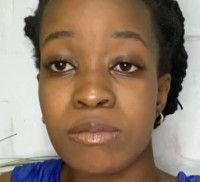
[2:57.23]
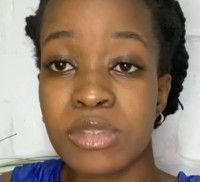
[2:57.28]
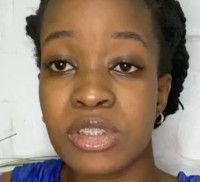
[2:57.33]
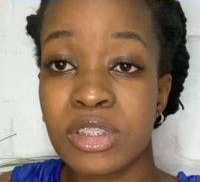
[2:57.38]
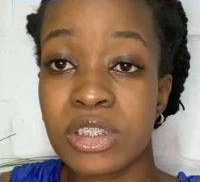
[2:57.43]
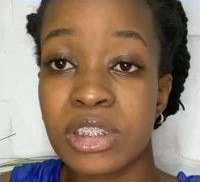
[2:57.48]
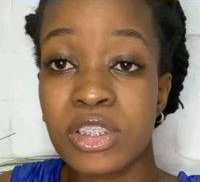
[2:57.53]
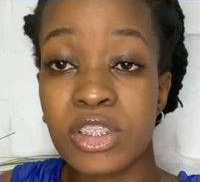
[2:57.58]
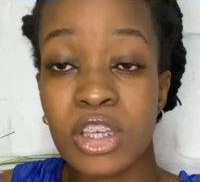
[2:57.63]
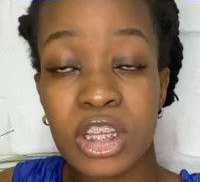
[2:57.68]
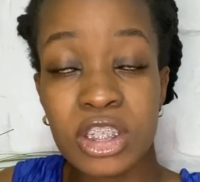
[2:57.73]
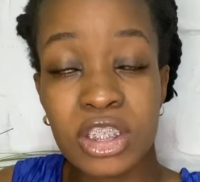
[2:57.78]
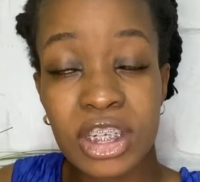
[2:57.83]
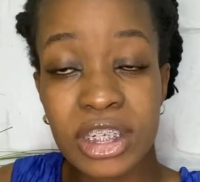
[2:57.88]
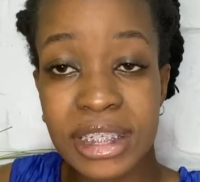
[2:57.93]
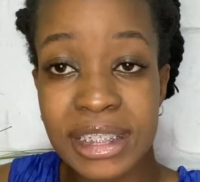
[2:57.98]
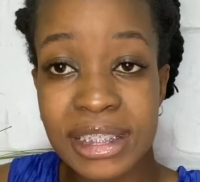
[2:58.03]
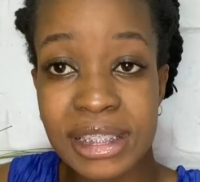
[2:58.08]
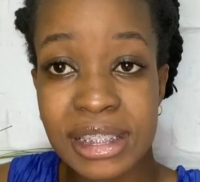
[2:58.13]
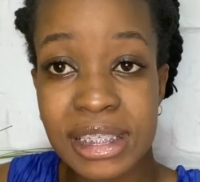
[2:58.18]
In certain
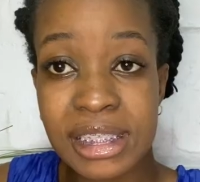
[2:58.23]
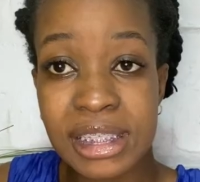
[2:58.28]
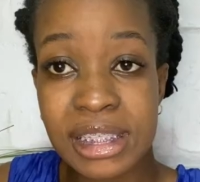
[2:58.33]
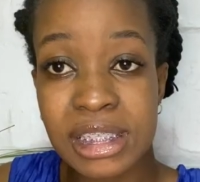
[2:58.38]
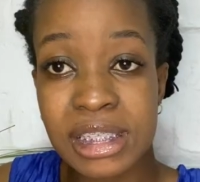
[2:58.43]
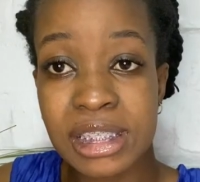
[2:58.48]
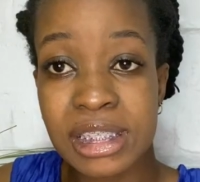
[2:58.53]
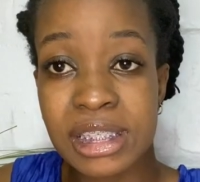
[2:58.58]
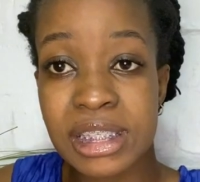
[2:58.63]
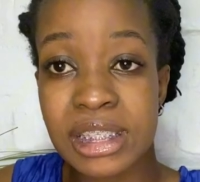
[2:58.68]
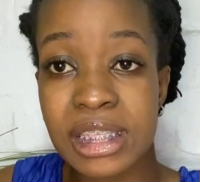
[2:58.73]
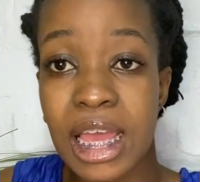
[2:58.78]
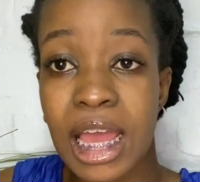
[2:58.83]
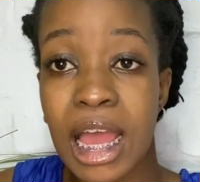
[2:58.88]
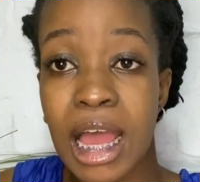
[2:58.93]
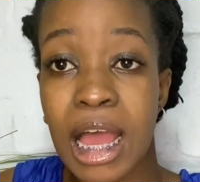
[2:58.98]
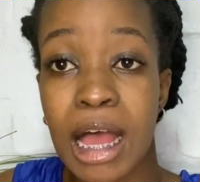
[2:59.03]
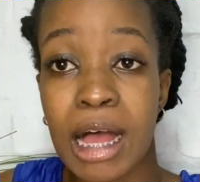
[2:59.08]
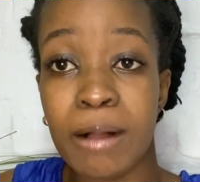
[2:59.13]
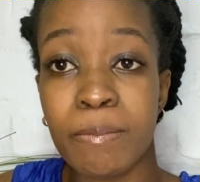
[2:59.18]
instances,
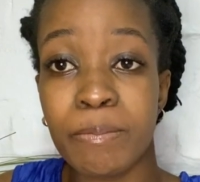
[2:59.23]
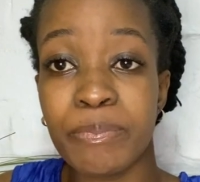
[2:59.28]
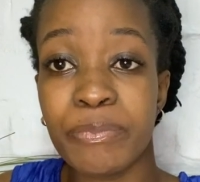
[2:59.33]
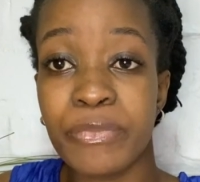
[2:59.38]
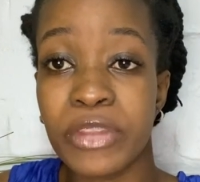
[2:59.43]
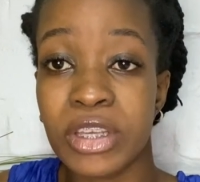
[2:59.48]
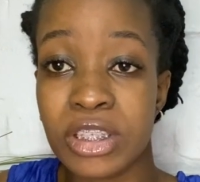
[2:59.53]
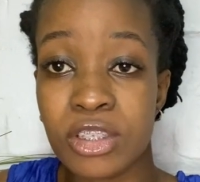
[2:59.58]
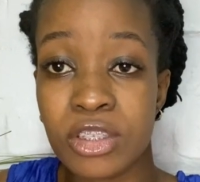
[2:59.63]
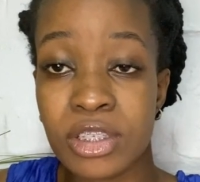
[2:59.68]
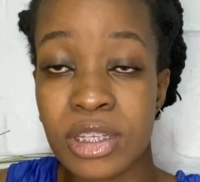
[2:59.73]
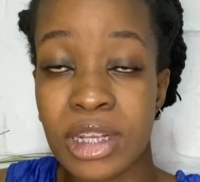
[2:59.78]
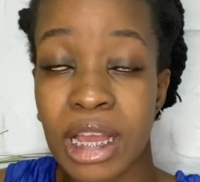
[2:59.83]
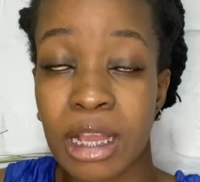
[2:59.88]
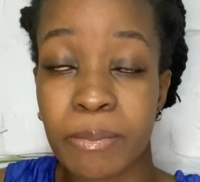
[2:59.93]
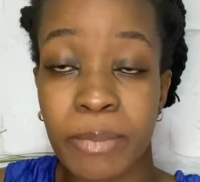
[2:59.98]
there are certain